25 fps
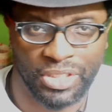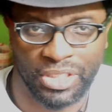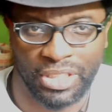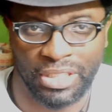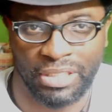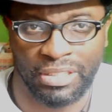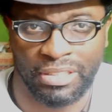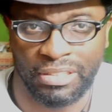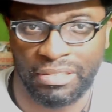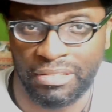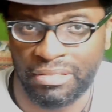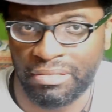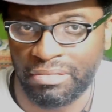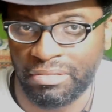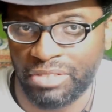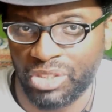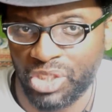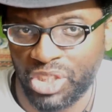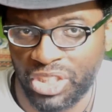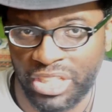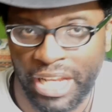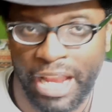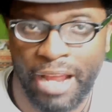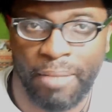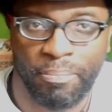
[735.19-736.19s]
and
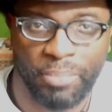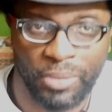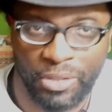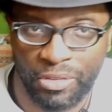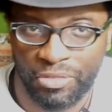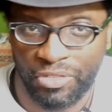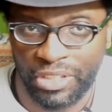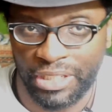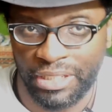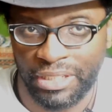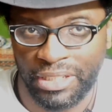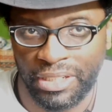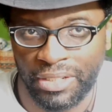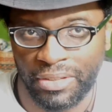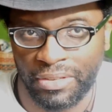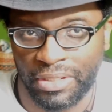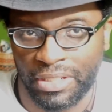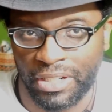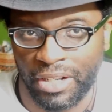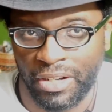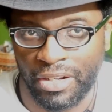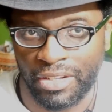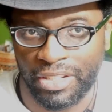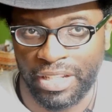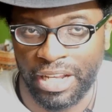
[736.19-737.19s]
sample video and
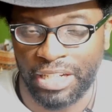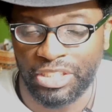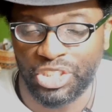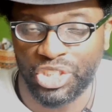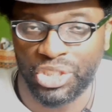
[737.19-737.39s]
all that.